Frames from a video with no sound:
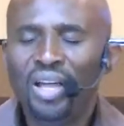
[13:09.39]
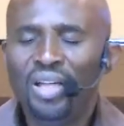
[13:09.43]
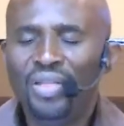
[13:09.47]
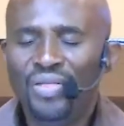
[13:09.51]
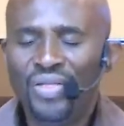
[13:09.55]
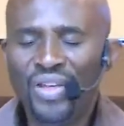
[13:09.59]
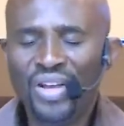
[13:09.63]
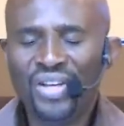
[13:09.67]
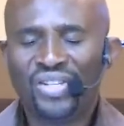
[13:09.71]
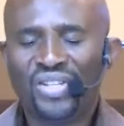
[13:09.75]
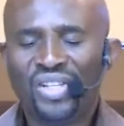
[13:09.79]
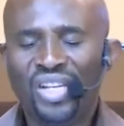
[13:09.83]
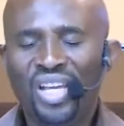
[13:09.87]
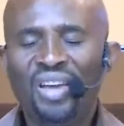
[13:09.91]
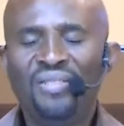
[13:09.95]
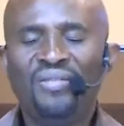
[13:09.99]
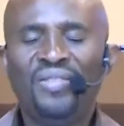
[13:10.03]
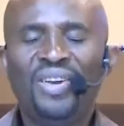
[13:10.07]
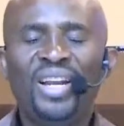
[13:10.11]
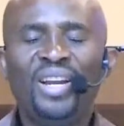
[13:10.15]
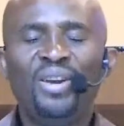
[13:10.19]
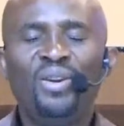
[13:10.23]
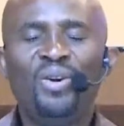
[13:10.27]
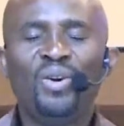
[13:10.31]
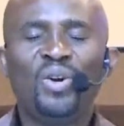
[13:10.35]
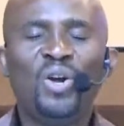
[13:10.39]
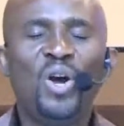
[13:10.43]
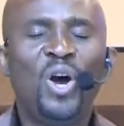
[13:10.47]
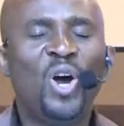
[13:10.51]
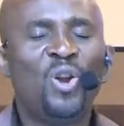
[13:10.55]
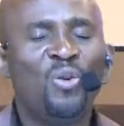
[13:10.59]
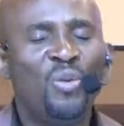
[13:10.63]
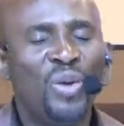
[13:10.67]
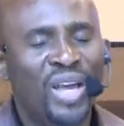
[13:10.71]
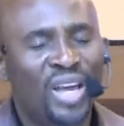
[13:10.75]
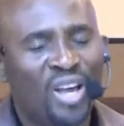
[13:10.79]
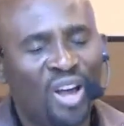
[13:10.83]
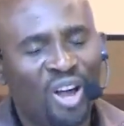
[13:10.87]
This evening, O oh God,
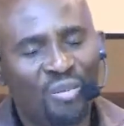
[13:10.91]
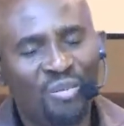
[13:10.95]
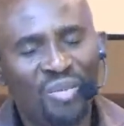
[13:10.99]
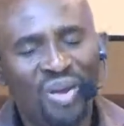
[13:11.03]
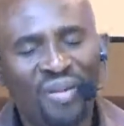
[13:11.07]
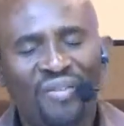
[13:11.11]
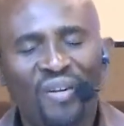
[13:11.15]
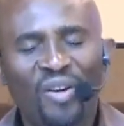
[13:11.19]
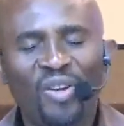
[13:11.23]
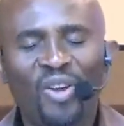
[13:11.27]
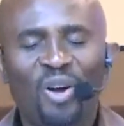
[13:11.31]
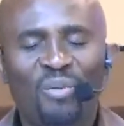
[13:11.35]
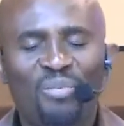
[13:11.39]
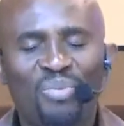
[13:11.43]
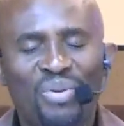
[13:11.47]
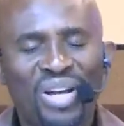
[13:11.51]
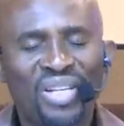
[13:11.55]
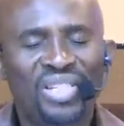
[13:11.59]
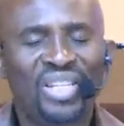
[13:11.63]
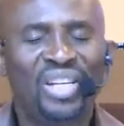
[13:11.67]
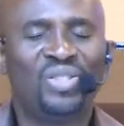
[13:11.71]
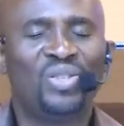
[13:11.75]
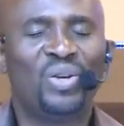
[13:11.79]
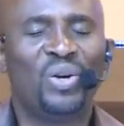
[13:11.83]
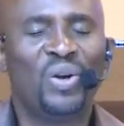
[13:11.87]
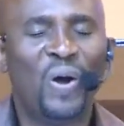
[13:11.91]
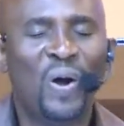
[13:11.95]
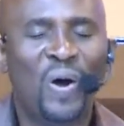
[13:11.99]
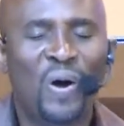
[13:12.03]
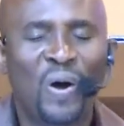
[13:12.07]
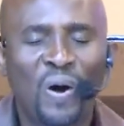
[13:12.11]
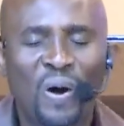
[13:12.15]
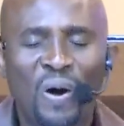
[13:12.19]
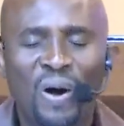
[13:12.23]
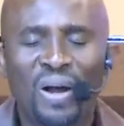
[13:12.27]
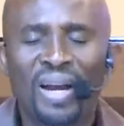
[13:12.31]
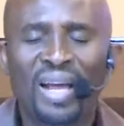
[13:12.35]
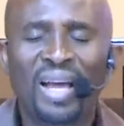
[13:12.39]
we come before your presence, O oh
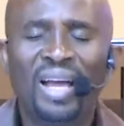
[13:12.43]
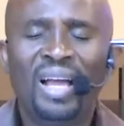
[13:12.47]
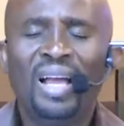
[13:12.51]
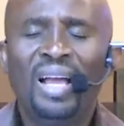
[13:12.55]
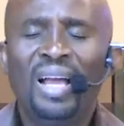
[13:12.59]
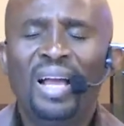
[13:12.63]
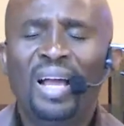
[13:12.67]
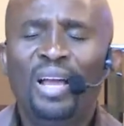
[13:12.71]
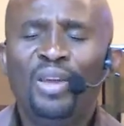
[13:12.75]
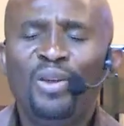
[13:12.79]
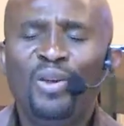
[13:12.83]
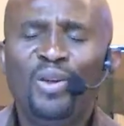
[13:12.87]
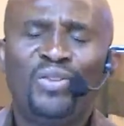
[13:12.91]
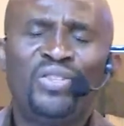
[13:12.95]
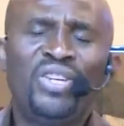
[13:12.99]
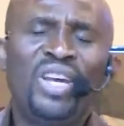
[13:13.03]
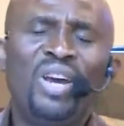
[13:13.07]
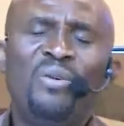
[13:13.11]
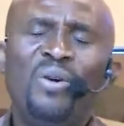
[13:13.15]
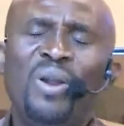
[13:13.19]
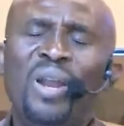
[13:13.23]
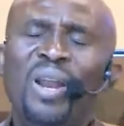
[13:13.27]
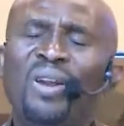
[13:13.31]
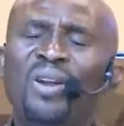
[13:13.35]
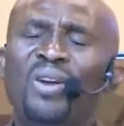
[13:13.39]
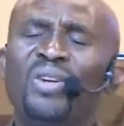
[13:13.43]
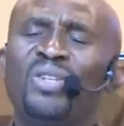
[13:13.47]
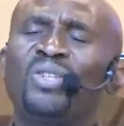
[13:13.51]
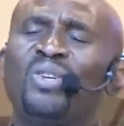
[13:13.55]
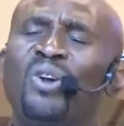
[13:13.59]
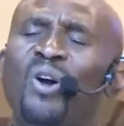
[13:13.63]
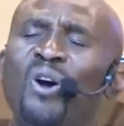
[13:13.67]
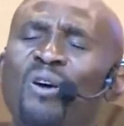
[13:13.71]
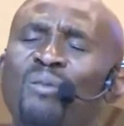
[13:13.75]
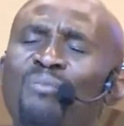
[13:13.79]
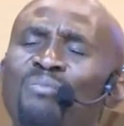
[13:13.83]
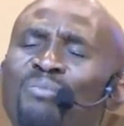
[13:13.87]
God. You say, well, let us come